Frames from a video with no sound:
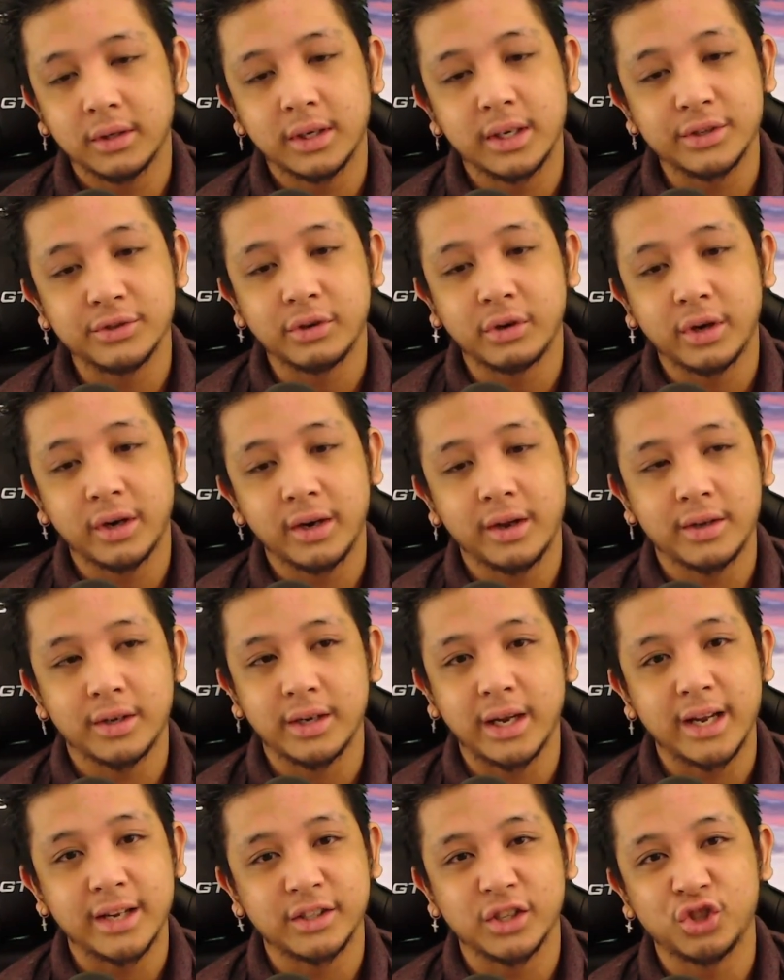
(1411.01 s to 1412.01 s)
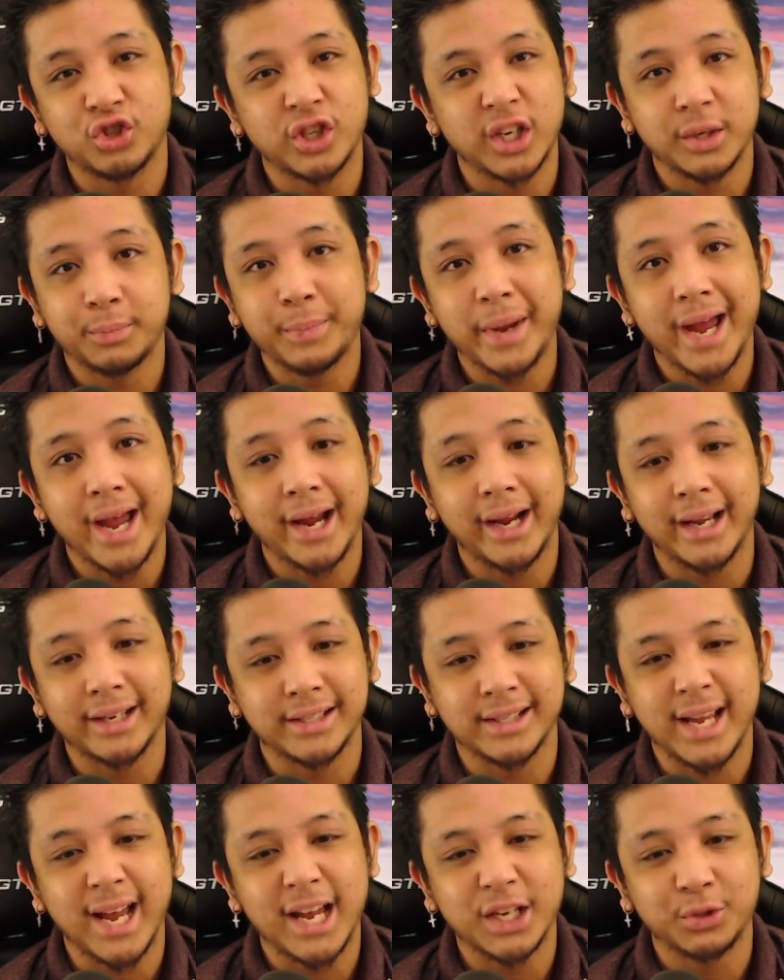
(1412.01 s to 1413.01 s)
He started out as a shitbag,
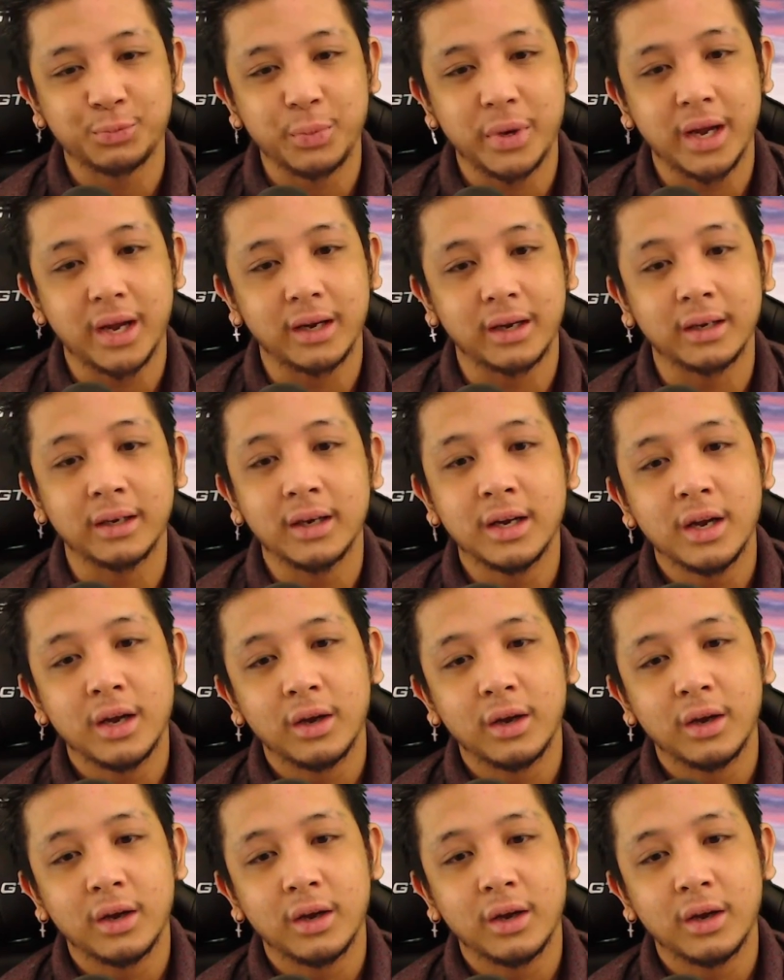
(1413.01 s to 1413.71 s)
as an assbag,